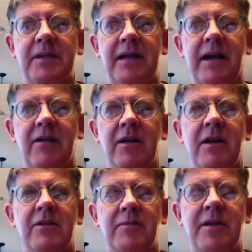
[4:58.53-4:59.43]
Now,
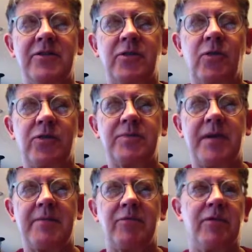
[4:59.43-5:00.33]
the major course
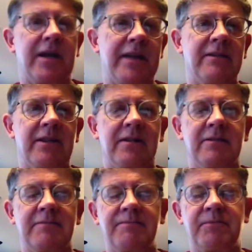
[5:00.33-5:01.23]
paper and the
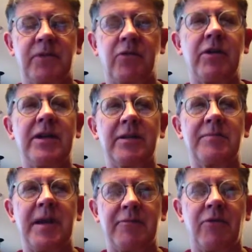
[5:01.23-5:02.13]
curriculum
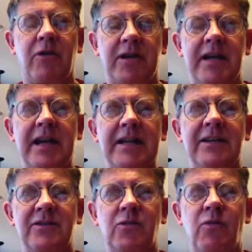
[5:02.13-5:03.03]
paper are
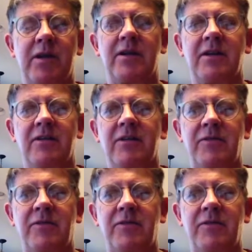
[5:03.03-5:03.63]
connected to one another